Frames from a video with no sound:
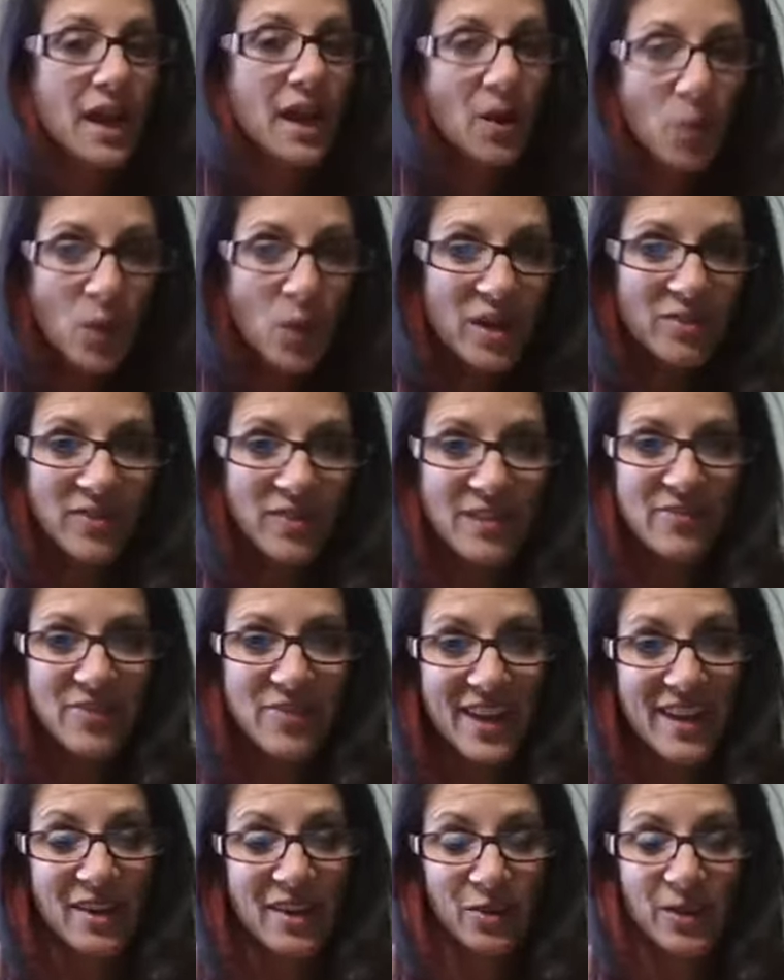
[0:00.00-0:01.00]
What if I
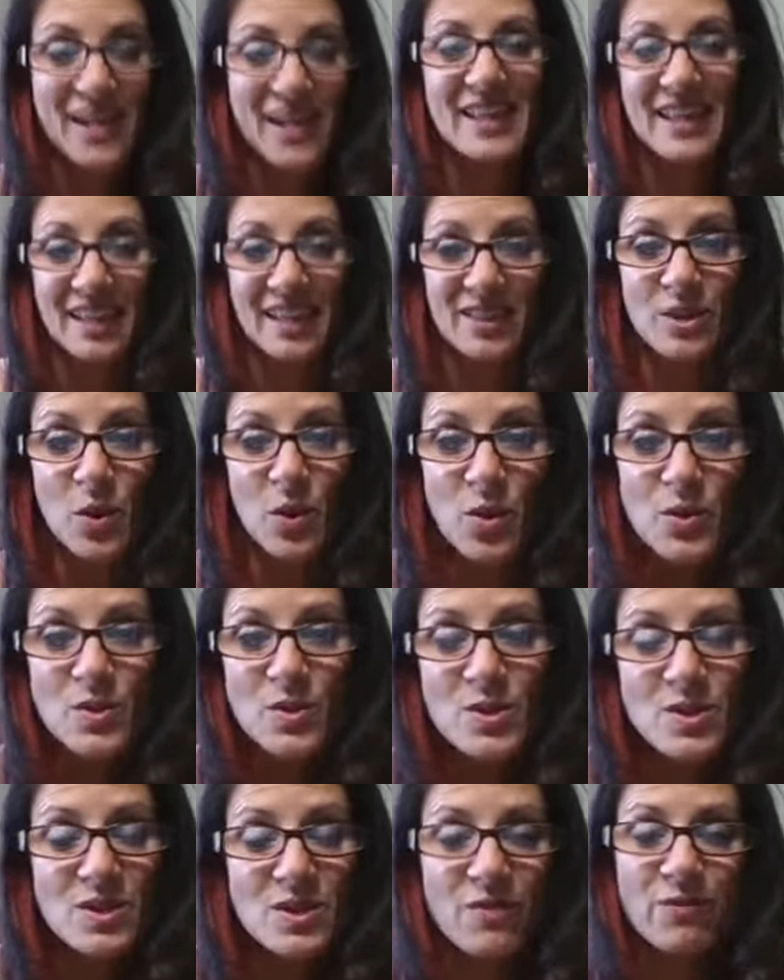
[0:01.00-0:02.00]
fail, right? Like
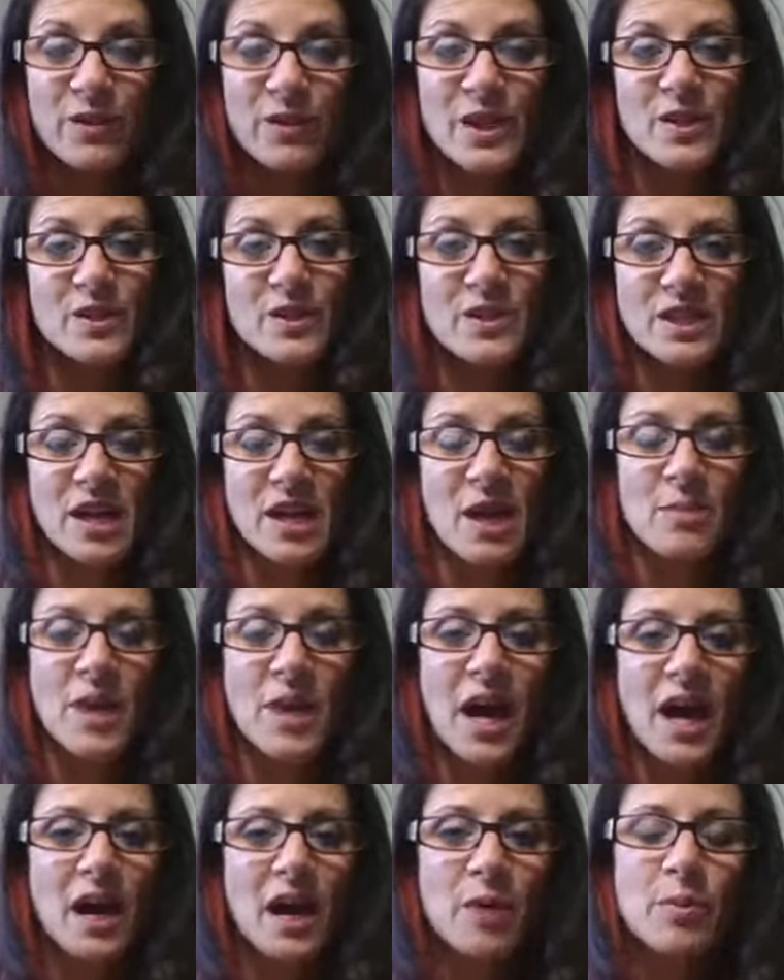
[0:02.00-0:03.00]
those fears come
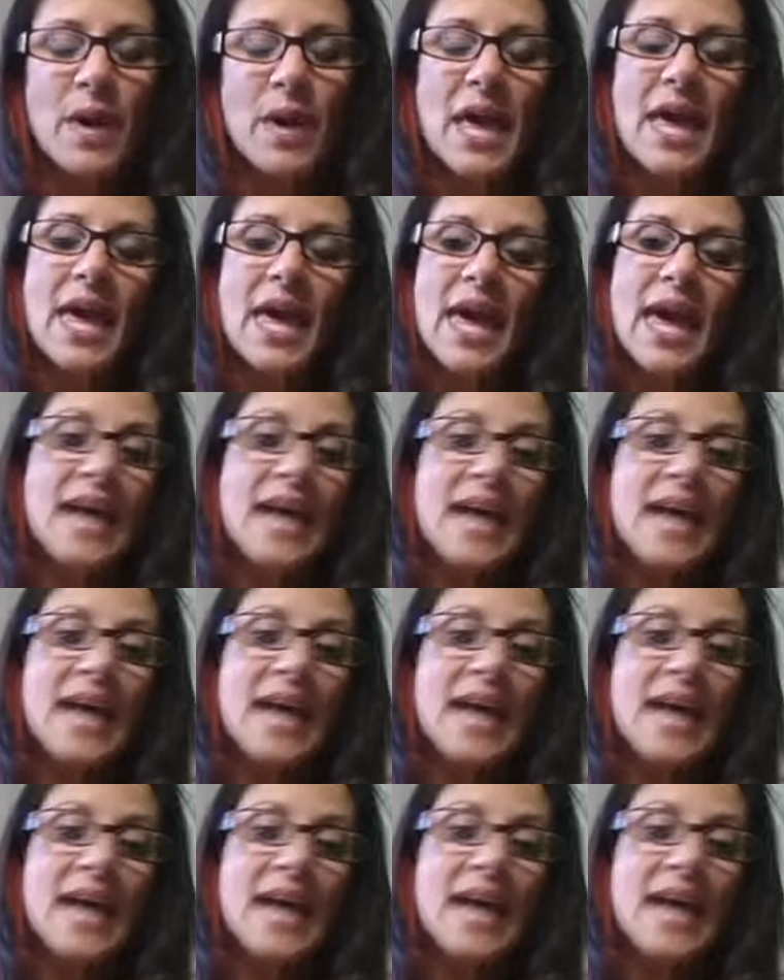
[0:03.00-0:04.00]
up. And
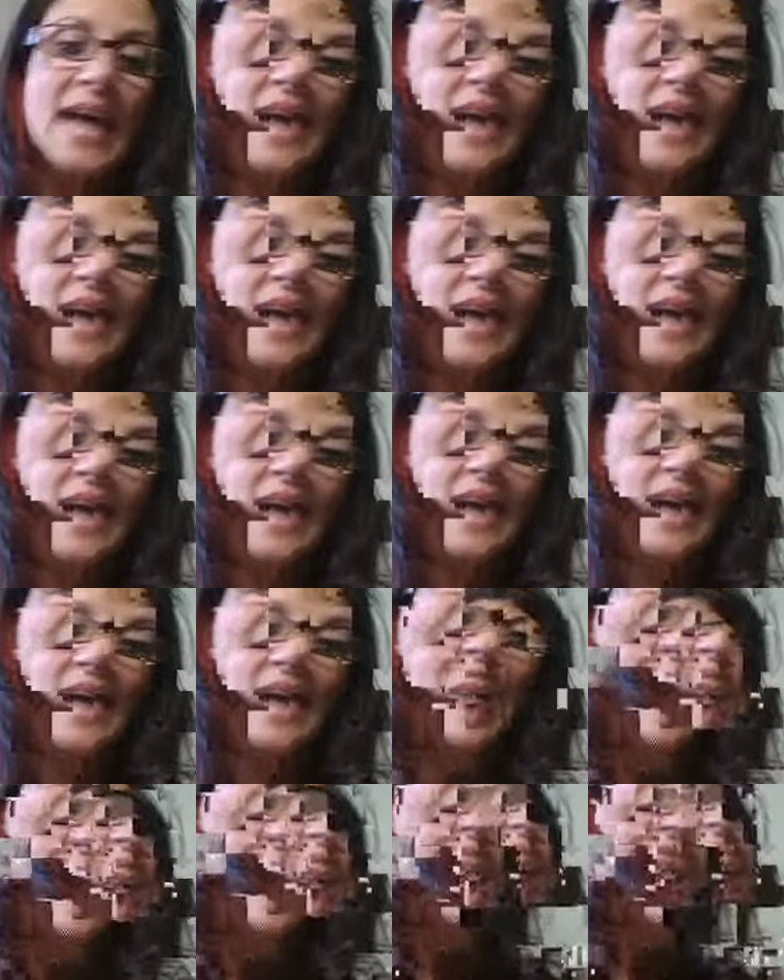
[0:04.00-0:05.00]
instead of being
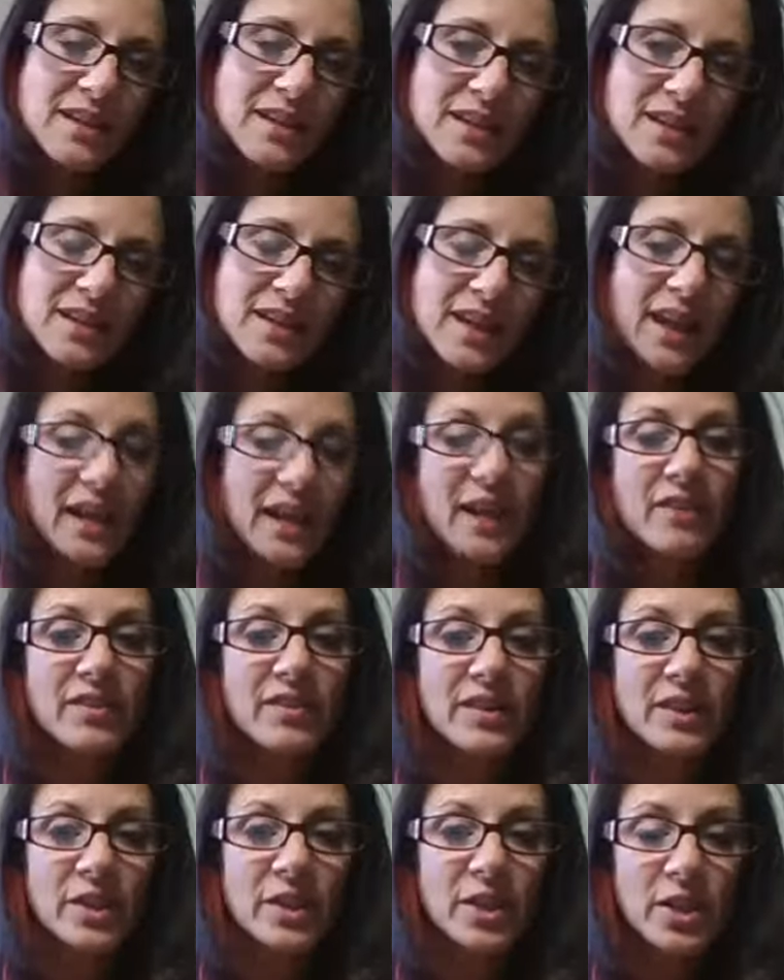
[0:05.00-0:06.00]
committed and
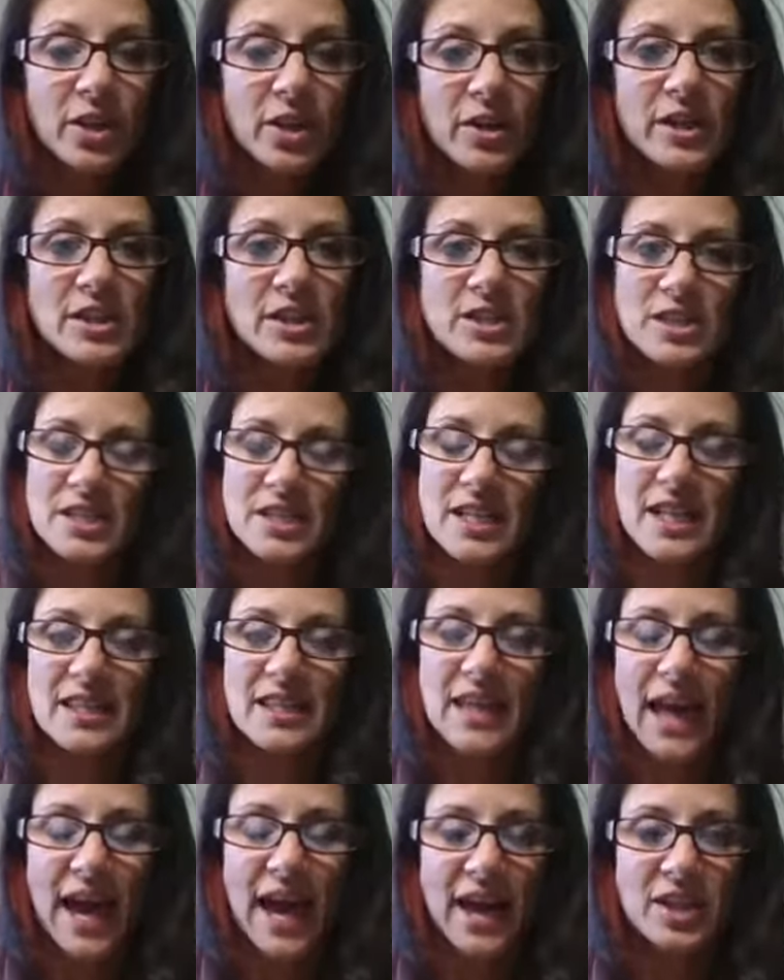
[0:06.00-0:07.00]
having the courage to take
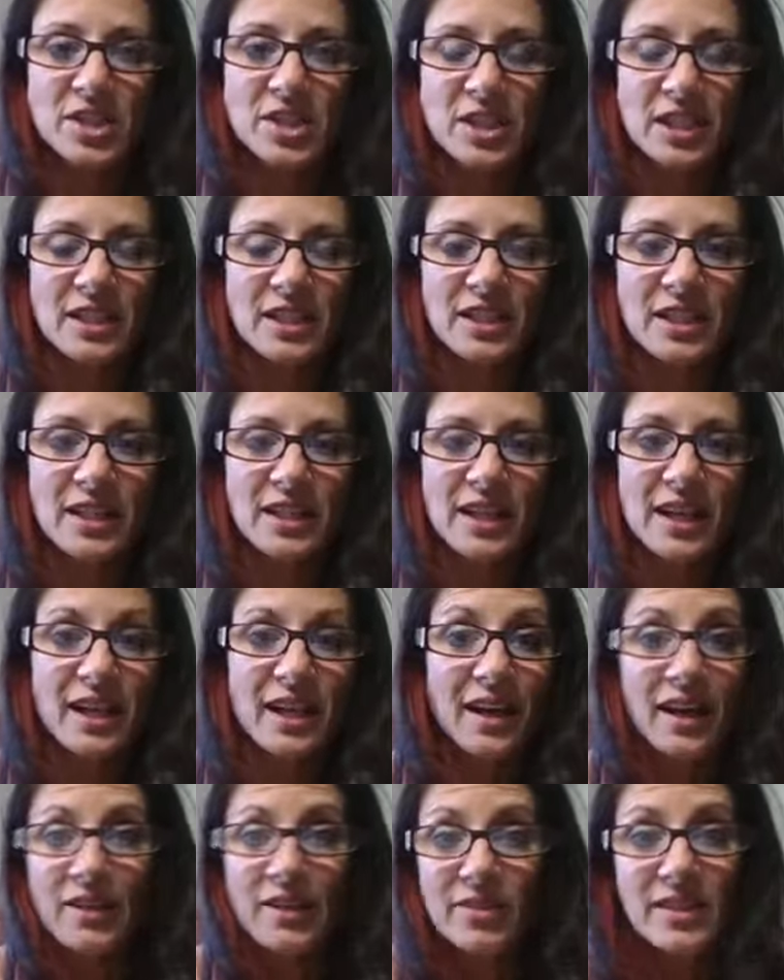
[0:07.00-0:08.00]
the action,
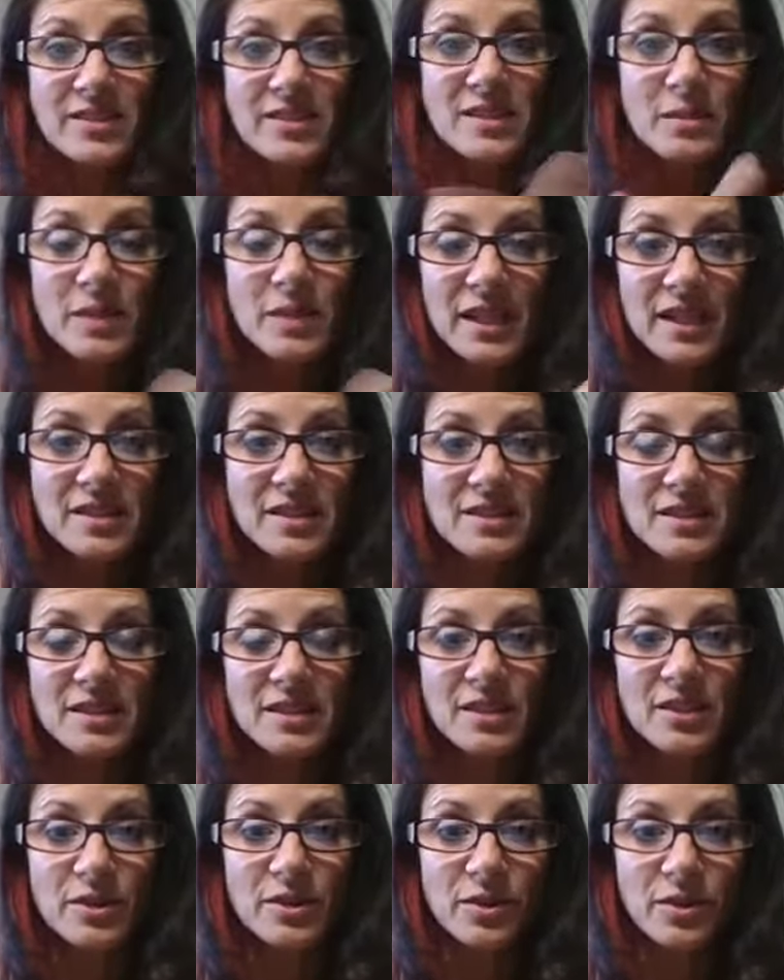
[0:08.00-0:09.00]
I found something else to
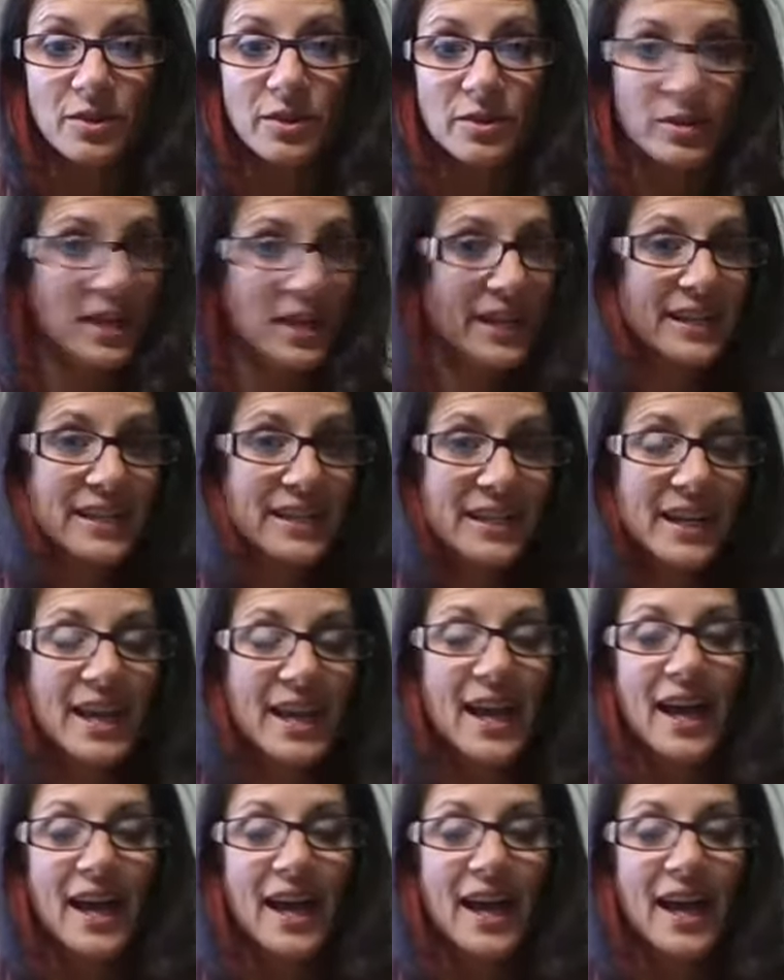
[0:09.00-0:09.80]
do, right?